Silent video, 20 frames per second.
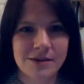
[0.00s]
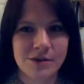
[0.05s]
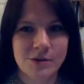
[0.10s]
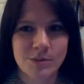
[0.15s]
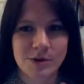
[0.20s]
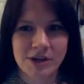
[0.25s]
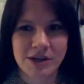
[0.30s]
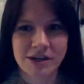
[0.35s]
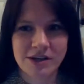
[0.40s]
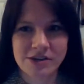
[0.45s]
Oh
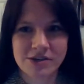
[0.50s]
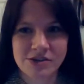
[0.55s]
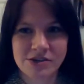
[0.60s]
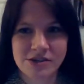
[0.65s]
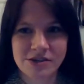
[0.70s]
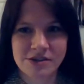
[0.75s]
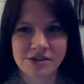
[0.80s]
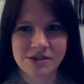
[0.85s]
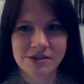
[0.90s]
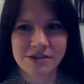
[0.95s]
my
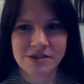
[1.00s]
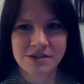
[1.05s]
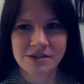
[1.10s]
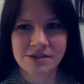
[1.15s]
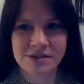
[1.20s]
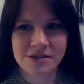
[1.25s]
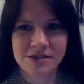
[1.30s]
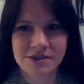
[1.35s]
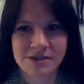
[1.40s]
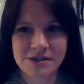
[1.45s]
gosh
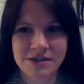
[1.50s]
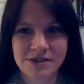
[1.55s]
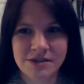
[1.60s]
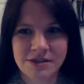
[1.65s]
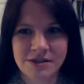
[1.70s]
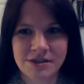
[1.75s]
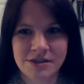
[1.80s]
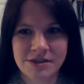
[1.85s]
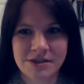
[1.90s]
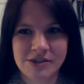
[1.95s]

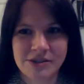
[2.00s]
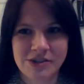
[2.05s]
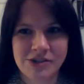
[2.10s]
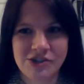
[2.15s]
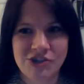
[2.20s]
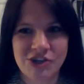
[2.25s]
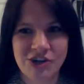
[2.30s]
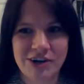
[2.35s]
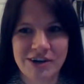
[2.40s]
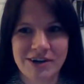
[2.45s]

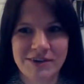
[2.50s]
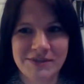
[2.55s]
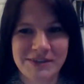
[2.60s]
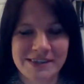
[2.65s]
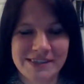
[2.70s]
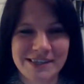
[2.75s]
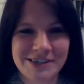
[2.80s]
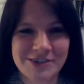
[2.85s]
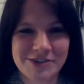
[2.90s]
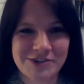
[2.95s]
jar of the
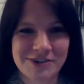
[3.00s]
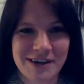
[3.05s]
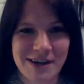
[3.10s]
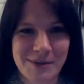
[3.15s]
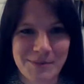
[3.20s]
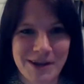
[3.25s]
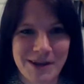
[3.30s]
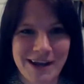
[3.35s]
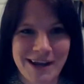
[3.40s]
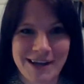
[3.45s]
century.
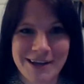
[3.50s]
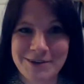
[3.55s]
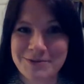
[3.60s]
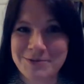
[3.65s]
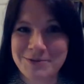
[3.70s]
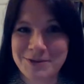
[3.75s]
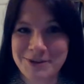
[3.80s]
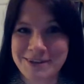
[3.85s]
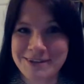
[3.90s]
I'm kind of